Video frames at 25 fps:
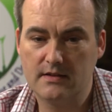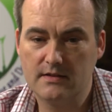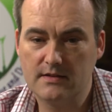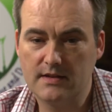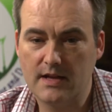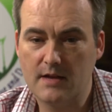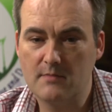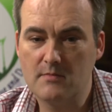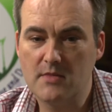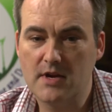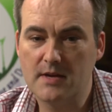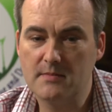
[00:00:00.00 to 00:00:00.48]

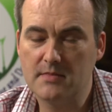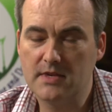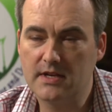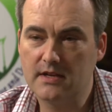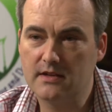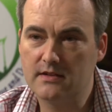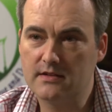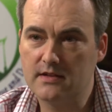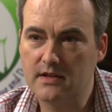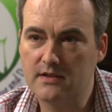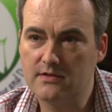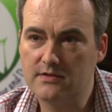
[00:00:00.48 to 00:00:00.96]
That might be
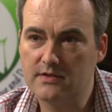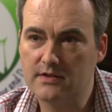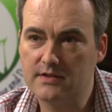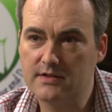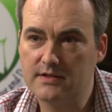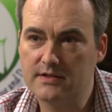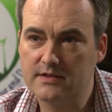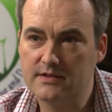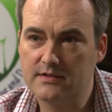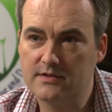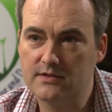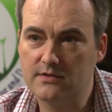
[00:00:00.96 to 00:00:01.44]

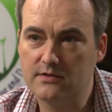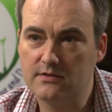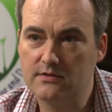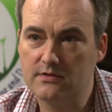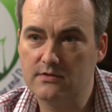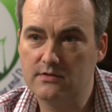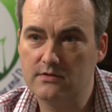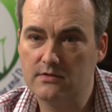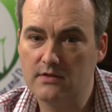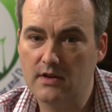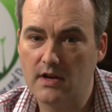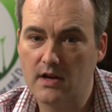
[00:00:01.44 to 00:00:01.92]
contentious
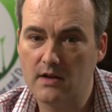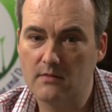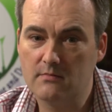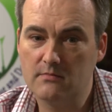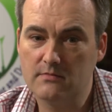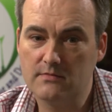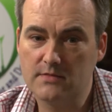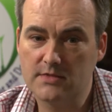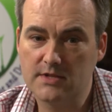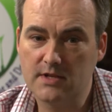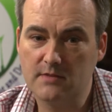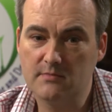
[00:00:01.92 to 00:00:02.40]
to
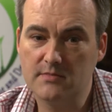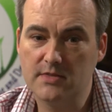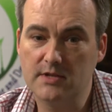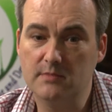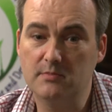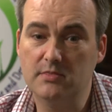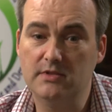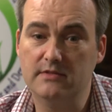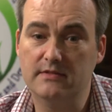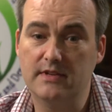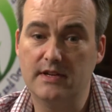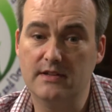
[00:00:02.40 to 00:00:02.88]
some
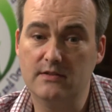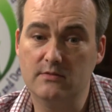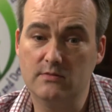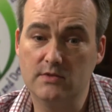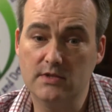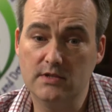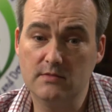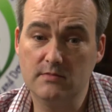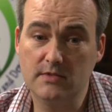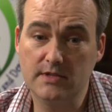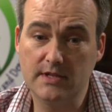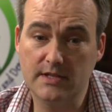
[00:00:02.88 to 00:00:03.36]
people around the
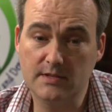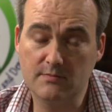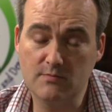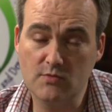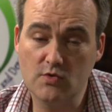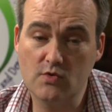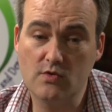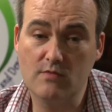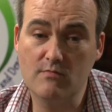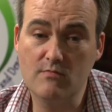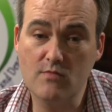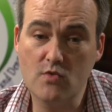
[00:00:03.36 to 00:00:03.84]
world, but there's
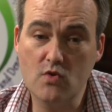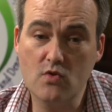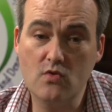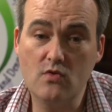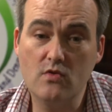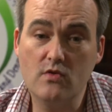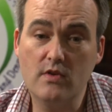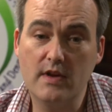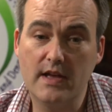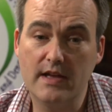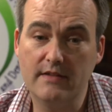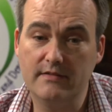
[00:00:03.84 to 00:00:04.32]
more and
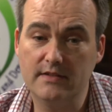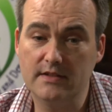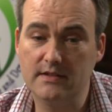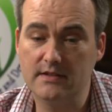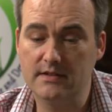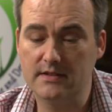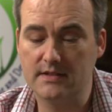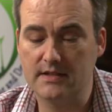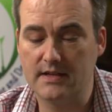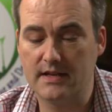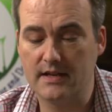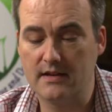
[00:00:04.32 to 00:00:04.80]
more
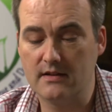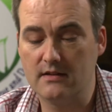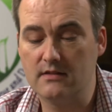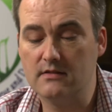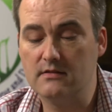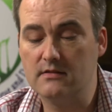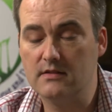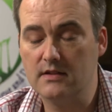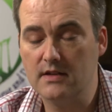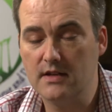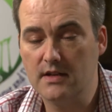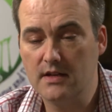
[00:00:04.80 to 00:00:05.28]
evidence
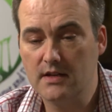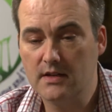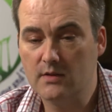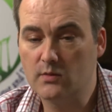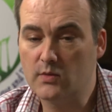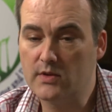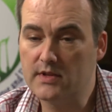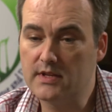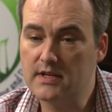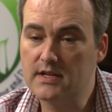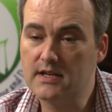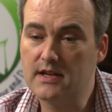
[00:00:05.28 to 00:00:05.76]
now
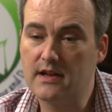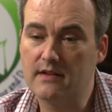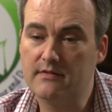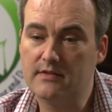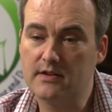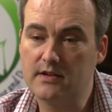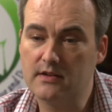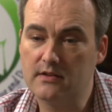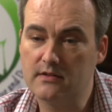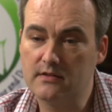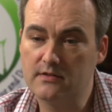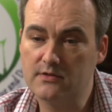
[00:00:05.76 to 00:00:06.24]
within
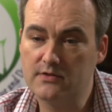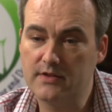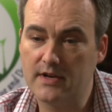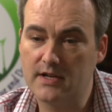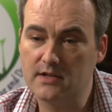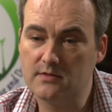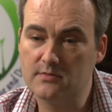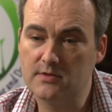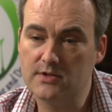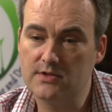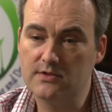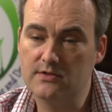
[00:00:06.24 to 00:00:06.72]
Africa of
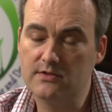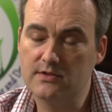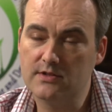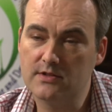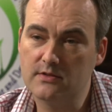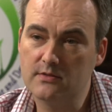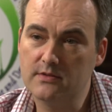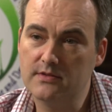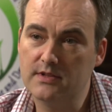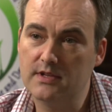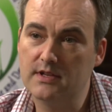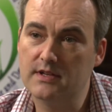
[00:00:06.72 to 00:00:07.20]
transmission. So
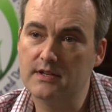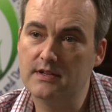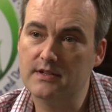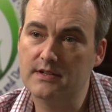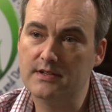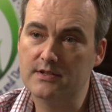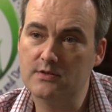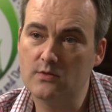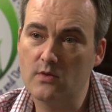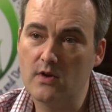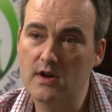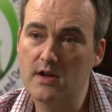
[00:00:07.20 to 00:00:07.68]
we think that
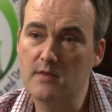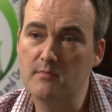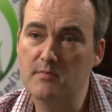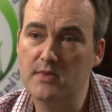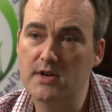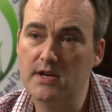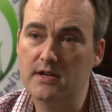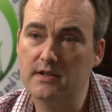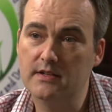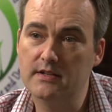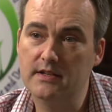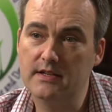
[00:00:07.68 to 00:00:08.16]
there's quite a
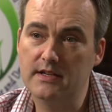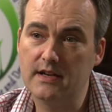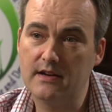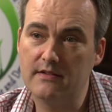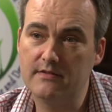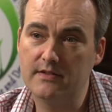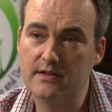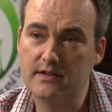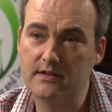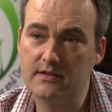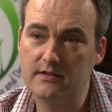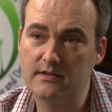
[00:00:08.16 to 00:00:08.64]
burden in
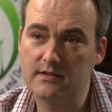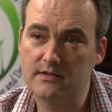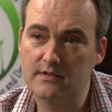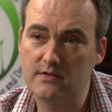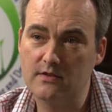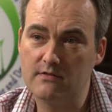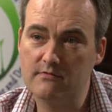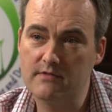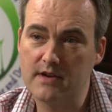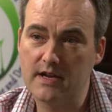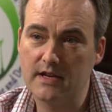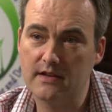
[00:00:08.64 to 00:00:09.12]
Africa that's
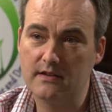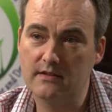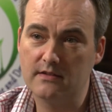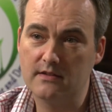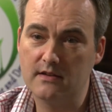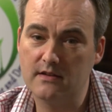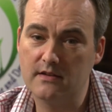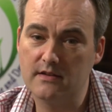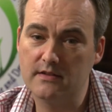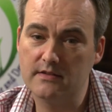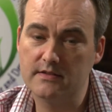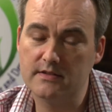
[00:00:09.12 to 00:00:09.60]
not
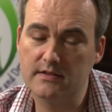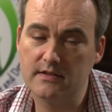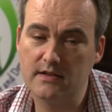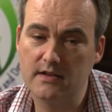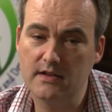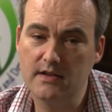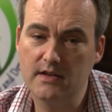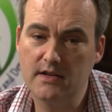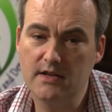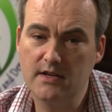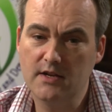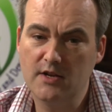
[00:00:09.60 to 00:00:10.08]
recognized.
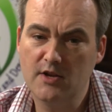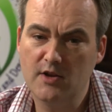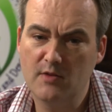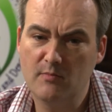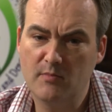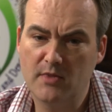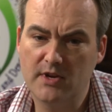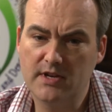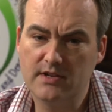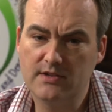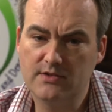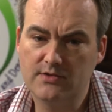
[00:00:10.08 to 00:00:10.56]

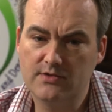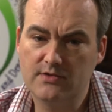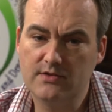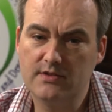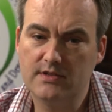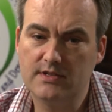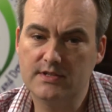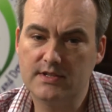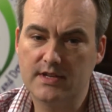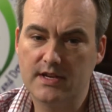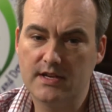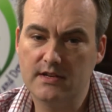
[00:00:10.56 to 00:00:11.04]
But it's true to
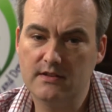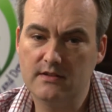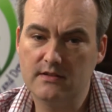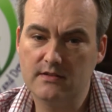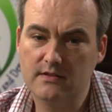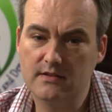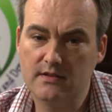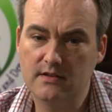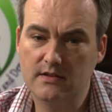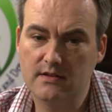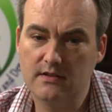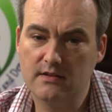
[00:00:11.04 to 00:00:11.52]
say that
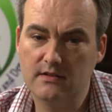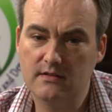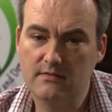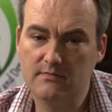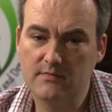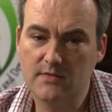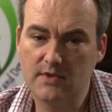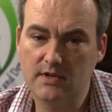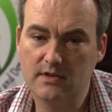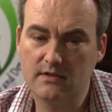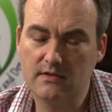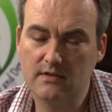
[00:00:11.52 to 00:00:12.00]

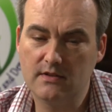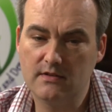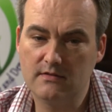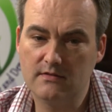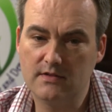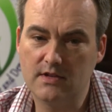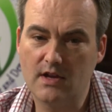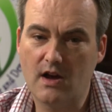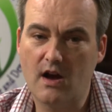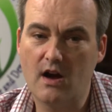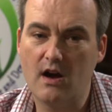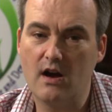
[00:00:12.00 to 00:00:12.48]

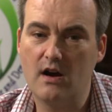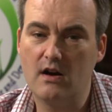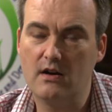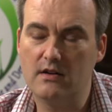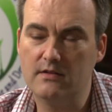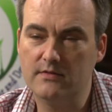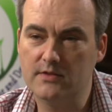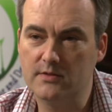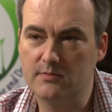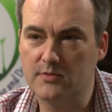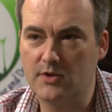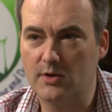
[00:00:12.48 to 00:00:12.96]
the heart
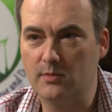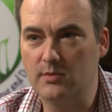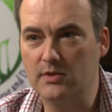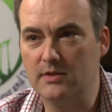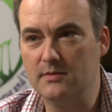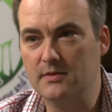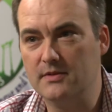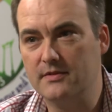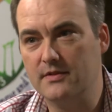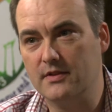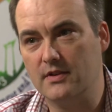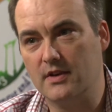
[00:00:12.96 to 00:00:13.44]
of the problem,
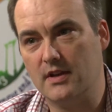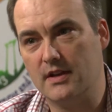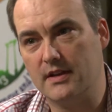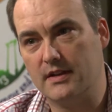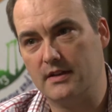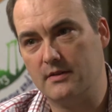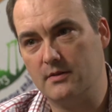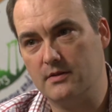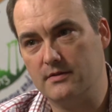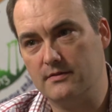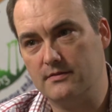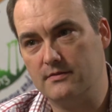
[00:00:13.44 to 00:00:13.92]
if you like,
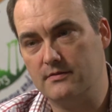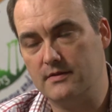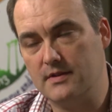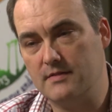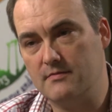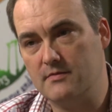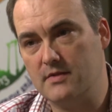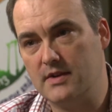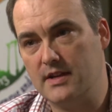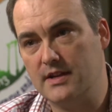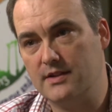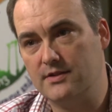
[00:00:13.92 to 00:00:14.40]
in
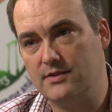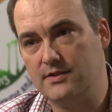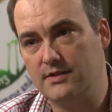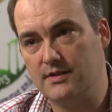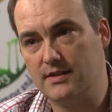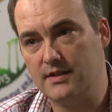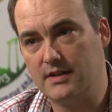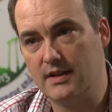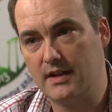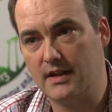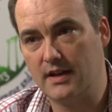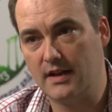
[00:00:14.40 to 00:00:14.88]
relation to
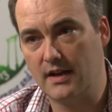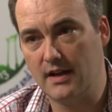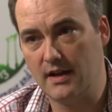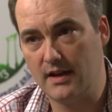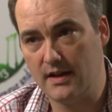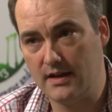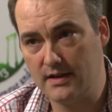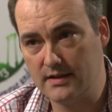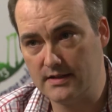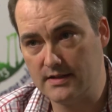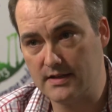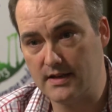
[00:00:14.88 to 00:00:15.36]
dengue
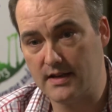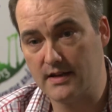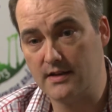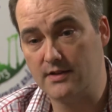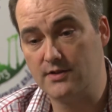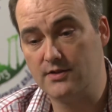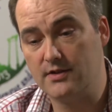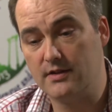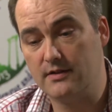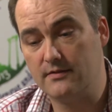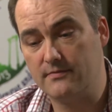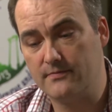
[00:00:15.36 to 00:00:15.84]
is in
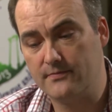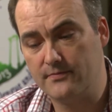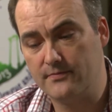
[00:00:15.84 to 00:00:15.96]
Asia.